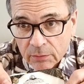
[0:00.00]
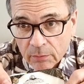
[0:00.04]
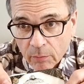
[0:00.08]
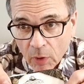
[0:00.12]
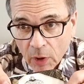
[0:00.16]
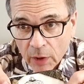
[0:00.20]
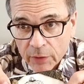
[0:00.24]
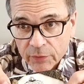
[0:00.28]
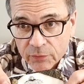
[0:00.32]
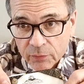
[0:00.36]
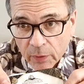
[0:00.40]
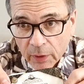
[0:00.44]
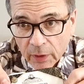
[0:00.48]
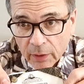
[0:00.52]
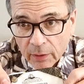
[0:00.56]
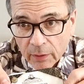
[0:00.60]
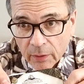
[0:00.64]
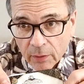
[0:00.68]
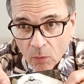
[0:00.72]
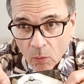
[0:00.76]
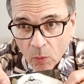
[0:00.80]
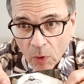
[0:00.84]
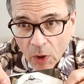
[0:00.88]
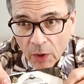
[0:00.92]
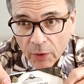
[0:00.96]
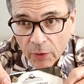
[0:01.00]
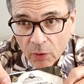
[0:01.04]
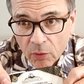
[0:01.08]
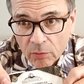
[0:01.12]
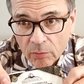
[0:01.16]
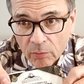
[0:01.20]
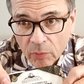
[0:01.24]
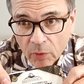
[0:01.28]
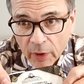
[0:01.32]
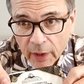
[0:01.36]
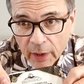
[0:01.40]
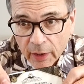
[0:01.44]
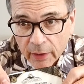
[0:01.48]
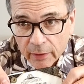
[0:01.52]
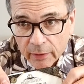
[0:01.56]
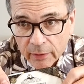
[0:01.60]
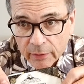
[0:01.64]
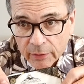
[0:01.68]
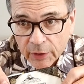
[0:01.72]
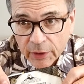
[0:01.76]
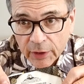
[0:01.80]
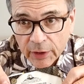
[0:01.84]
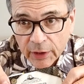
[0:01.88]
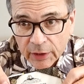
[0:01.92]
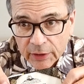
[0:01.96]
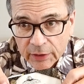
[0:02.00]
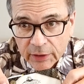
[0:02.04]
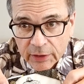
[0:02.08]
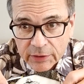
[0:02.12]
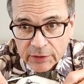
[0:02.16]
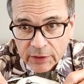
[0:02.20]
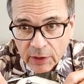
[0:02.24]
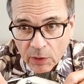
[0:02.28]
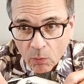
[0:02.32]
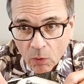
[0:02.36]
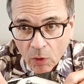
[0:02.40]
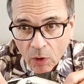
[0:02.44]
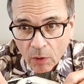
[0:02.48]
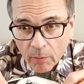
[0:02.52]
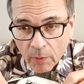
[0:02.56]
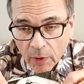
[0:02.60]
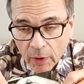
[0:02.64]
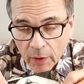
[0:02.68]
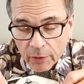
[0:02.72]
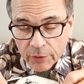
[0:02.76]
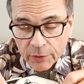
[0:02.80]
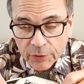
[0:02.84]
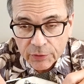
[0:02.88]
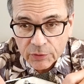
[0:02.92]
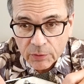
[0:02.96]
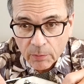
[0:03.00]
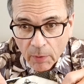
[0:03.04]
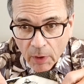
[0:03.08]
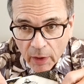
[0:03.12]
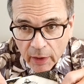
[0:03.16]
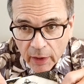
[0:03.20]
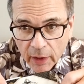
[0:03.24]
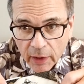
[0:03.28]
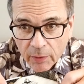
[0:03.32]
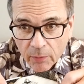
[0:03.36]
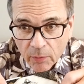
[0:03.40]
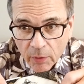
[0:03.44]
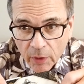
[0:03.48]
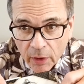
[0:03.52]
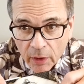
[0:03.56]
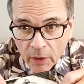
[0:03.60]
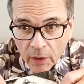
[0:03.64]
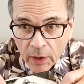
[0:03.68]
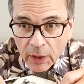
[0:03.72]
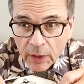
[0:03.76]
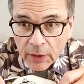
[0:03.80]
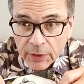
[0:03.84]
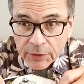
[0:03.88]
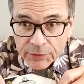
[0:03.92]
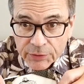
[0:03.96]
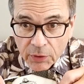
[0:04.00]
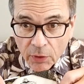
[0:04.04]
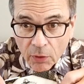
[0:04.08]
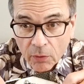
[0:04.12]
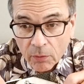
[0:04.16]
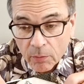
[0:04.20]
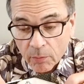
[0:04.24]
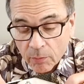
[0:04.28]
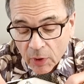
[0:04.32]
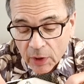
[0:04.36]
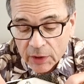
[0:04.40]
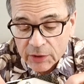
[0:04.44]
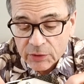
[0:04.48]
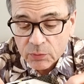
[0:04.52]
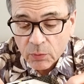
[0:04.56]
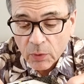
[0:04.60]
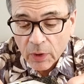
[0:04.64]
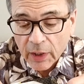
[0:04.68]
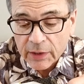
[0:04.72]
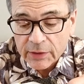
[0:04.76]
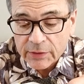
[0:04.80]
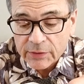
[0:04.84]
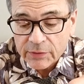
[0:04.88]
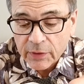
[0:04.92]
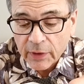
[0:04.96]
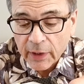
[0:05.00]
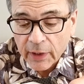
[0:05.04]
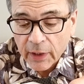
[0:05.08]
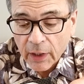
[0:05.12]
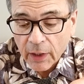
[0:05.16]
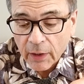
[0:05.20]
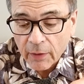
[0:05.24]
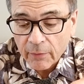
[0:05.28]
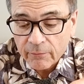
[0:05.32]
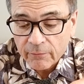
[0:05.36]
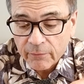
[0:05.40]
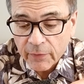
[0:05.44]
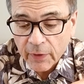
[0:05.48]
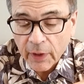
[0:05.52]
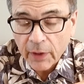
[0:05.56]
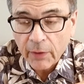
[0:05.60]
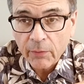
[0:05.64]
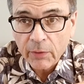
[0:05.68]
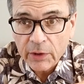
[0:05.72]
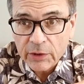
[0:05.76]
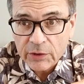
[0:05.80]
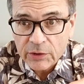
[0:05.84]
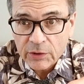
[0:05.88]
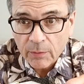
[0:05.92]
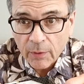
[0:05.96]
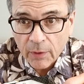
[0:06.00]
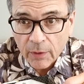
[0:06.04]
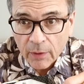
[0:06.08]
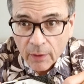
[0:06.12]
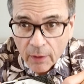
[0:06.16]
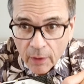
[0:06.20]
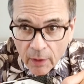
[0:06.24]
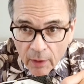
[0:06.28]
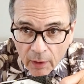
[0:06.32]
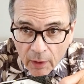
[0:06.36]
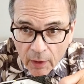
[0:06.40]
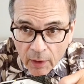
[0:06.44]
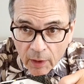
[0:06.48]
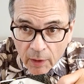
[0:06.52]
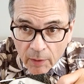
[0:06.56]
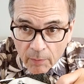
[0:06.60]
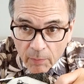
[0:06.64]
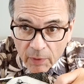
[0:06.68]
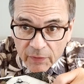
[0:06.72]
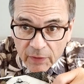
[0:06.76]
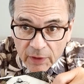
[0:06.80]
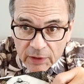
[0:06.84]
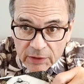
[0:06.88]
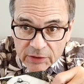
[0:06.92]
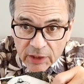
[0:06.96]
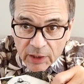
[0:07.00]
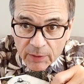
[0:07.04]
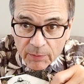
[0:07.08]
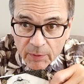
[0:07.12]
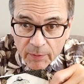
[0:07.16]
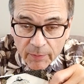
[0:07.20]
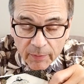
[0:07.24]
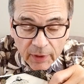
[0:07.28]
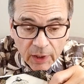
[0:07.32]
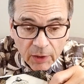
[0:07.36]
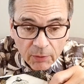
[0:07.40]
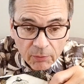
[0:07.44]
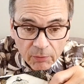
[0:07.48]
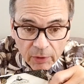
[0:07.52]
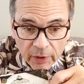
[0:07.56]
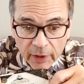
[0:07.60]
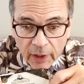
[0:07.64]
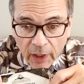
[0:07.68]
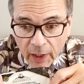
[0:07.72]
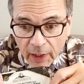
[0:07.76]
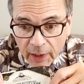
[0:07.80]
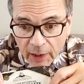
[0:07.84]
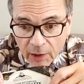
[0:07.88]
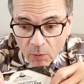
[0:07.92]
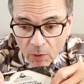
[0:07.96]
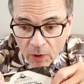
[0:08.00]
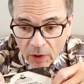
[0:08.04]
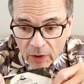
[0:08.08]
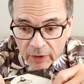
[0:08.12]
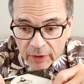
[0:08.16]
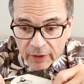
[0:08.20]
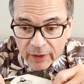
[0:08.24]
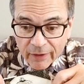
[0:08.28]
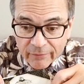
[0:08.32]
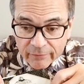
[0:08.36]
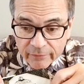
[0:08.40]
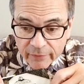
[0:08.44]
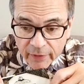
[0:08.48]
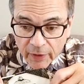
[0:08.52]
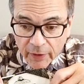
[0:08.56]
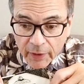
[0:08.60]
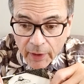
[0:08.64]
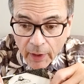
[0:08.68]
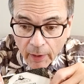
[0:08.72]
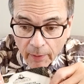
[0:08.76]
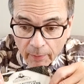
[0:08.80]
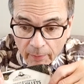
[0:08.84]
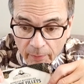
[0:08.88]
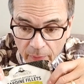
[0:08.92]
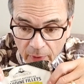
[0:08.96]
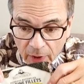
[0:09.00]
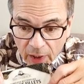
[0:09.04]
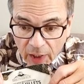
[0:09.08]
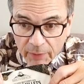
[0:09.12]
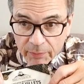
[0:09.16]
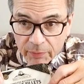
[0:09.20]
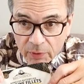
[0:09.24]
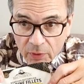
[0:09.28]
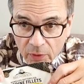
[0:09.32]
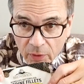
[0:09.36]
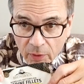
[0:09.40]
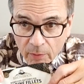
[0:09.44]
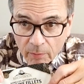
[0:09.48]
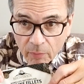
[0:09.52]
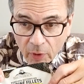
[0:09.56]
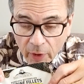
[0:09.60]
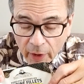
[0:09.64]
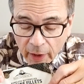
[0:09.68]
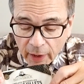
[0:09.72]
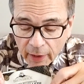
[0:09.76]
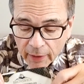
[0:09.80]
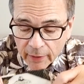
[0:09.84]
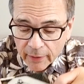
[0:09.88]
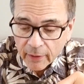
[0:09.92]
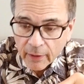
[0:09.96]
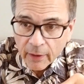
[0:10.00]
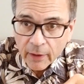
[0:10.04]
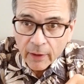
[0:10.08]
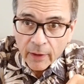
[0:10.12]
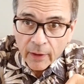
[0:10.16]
Brunswick, well-known brand. You can get these at Walmart or just about anywhere. So price-wise, they are very reasonable, but they seem to be a really high-quality and very popular brand.